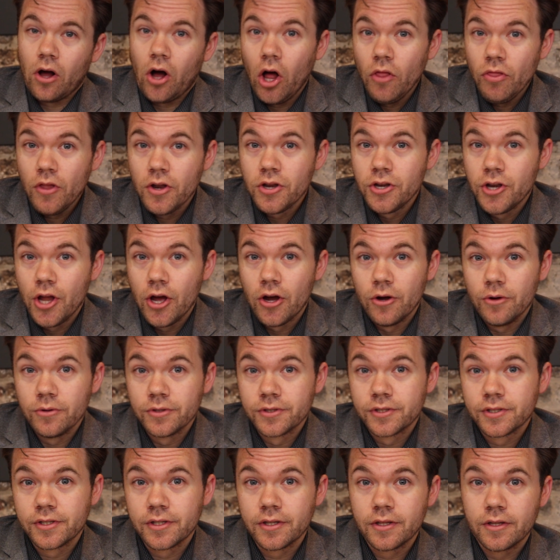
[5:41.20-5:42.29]
On the
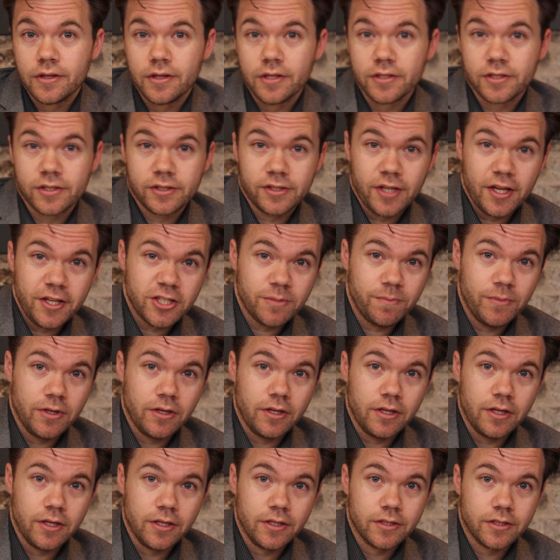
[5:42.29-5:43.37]
nose, the
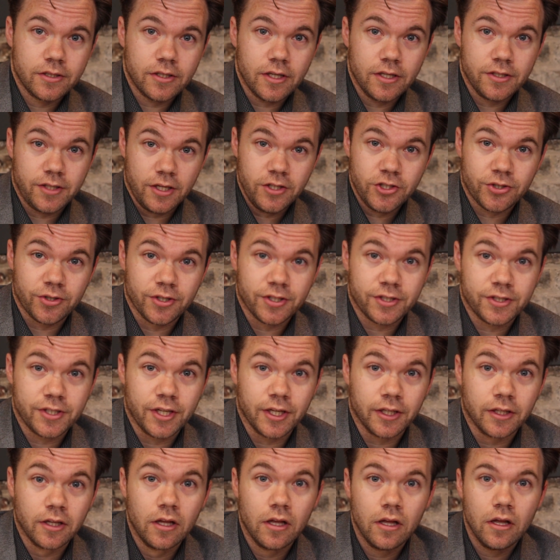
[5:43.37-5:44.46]
Statesman is
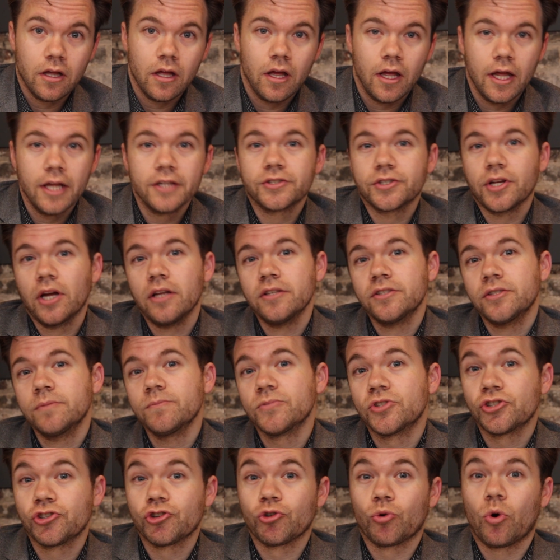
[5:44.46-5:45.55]
interesting. It's got
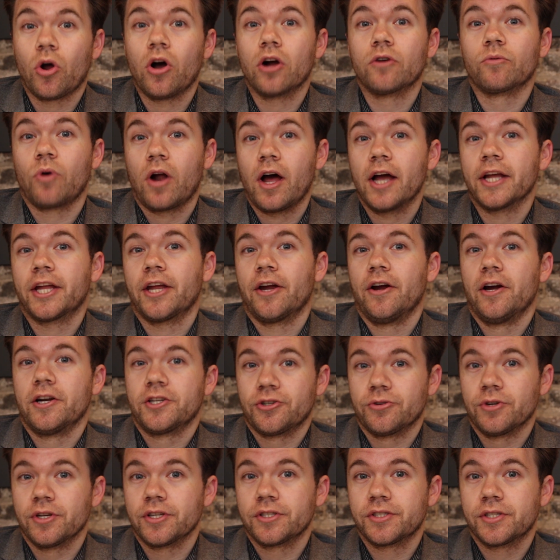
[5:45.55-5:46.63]
some strong rye
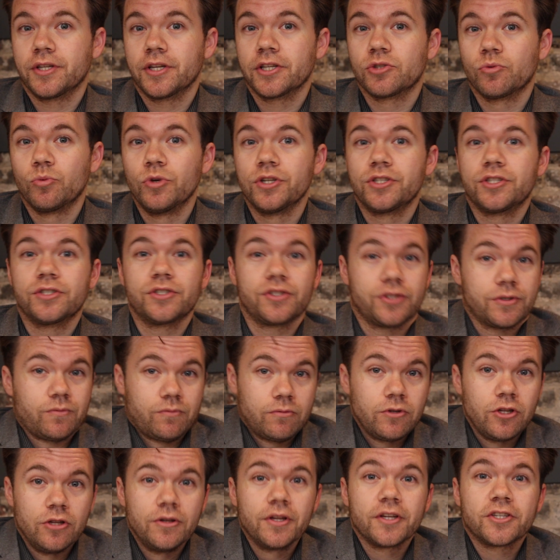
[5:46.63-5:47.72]
characteristics, which
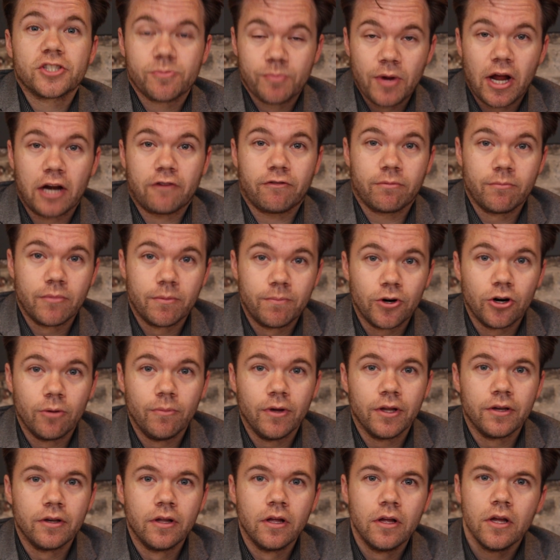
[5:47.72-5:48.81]
you'd expect from a
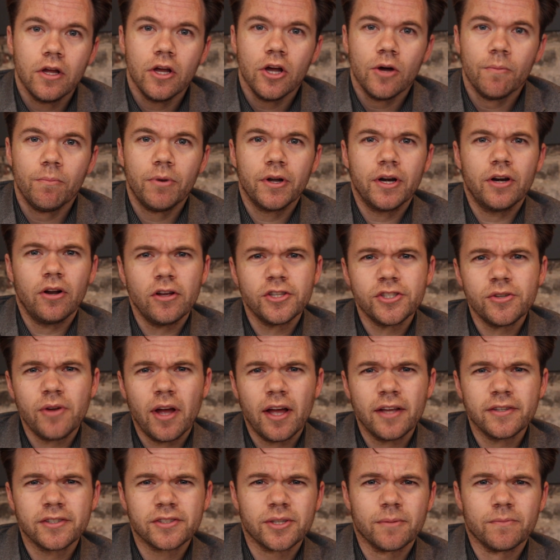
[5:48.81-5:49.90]
bourbon, but it also
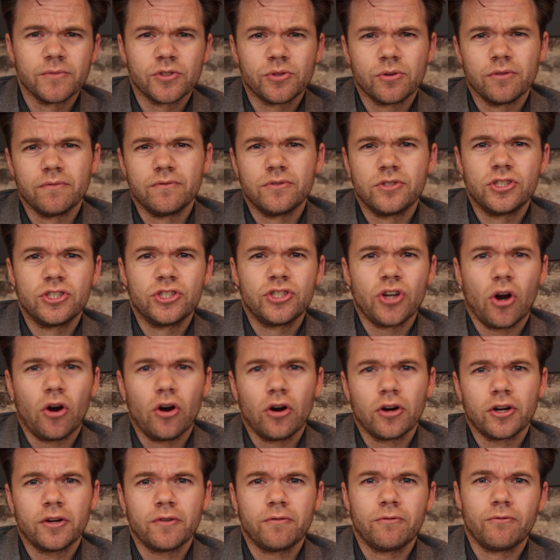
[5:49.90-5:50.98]
has some sort of
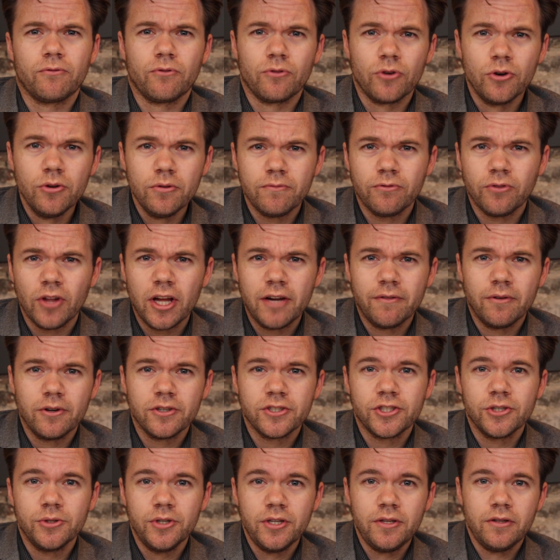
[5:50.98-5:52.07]
dark fruit
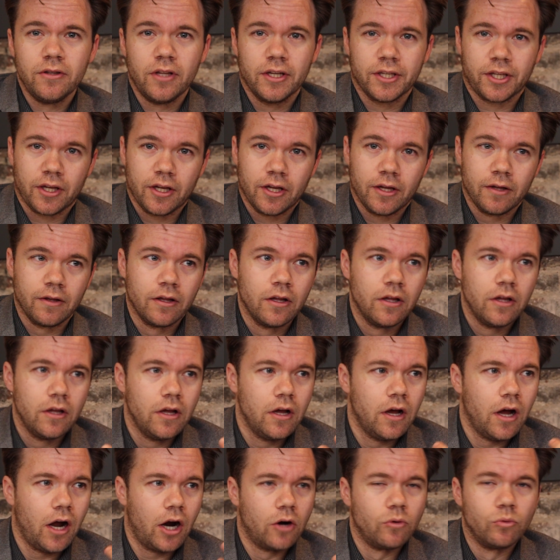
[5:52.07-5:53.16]
flavors to it, like a
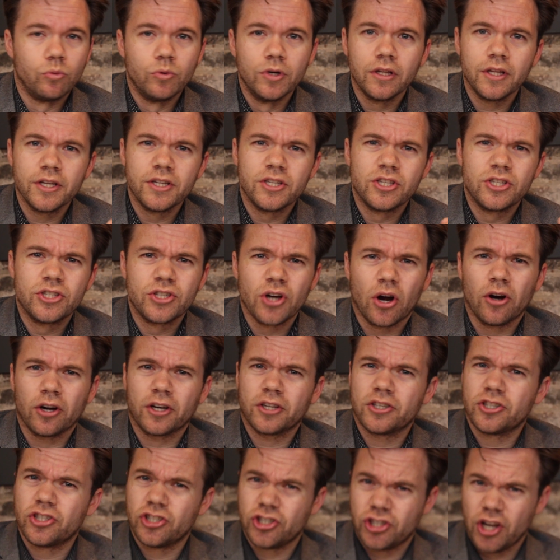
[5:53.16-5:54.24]
really
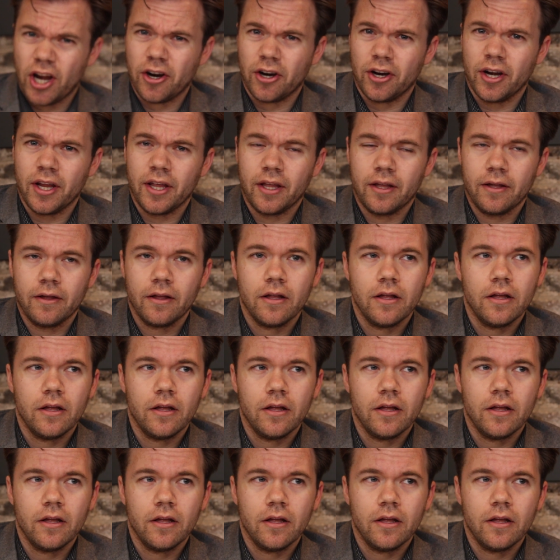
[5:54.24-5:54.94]
dark cherry.